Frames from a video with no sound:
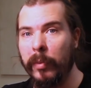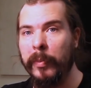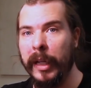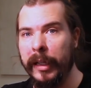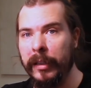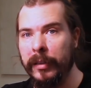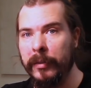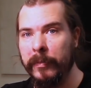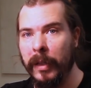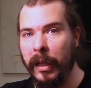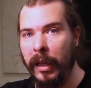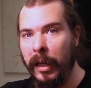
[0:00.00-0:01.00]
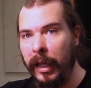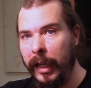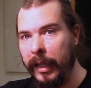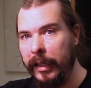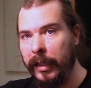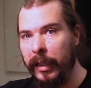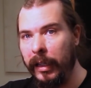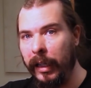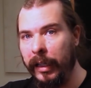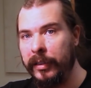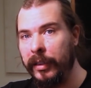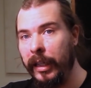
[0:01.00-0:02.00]
planet, and
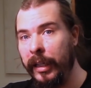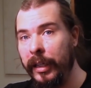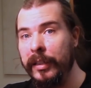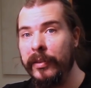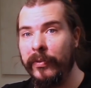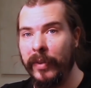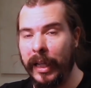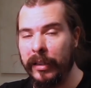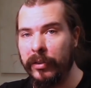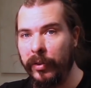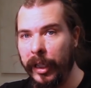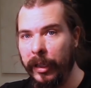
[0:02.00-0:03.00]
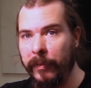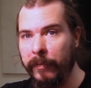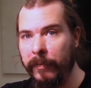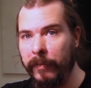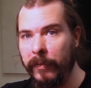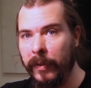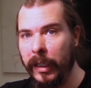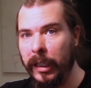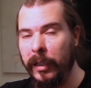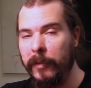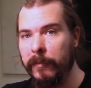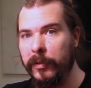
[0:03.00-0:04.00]
it is a flat screen.
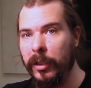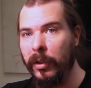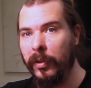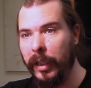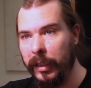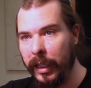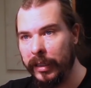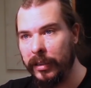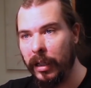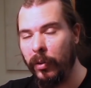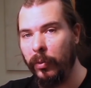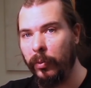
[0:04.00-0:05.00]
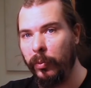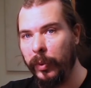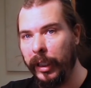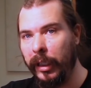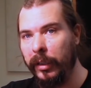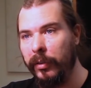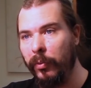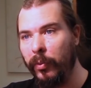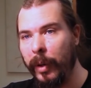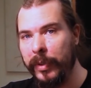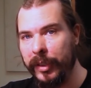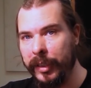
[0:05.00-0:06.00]
So that's how we can
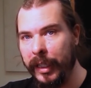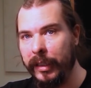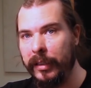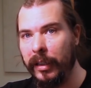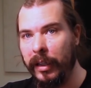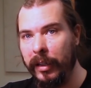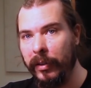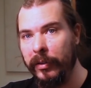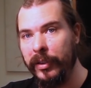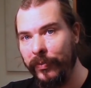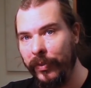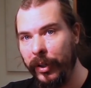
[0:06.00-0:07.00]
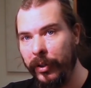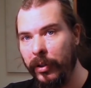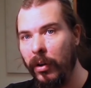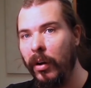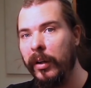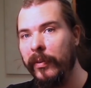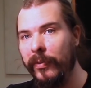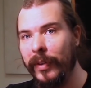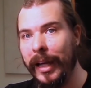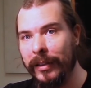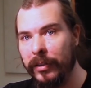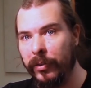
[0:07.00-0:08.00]
represent a sphere on a
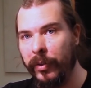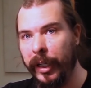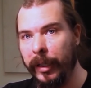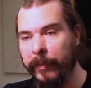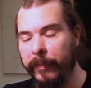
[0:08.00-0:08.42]
flat screen.